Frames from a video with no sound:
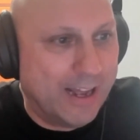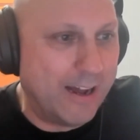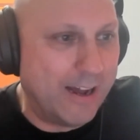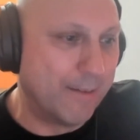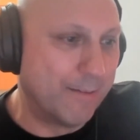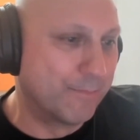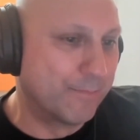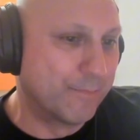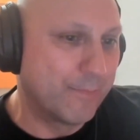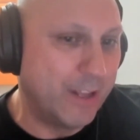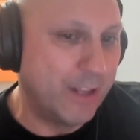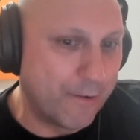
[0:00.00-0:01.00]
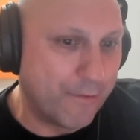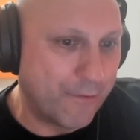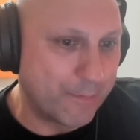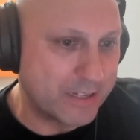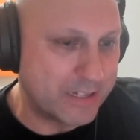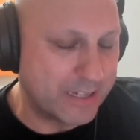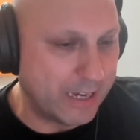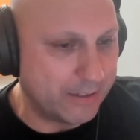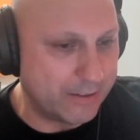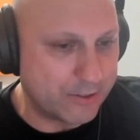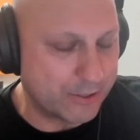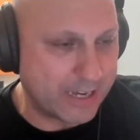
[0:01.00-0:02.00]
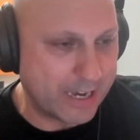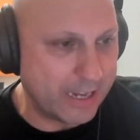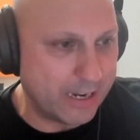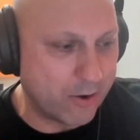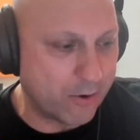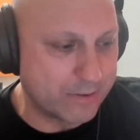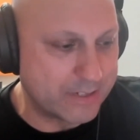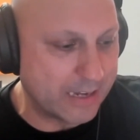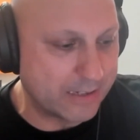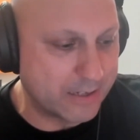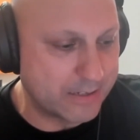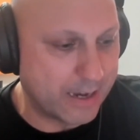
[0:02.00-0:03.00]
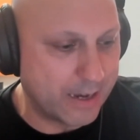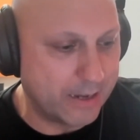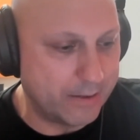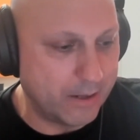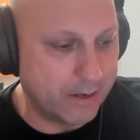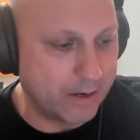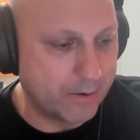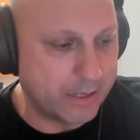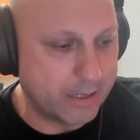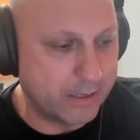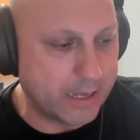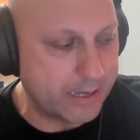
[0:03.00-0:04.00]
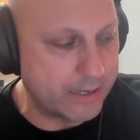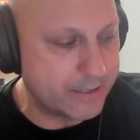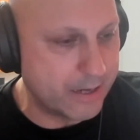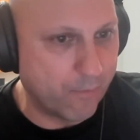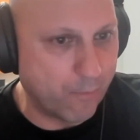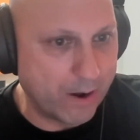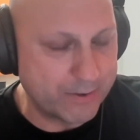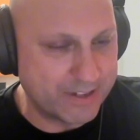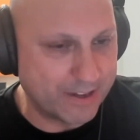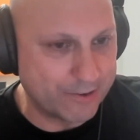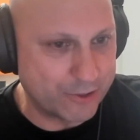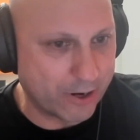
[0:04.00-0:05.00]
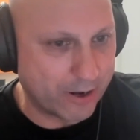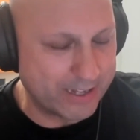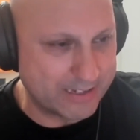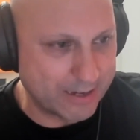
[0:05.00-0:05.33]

you know, from the scene, just getting in contact to say, you know, get yourself well, sunshine.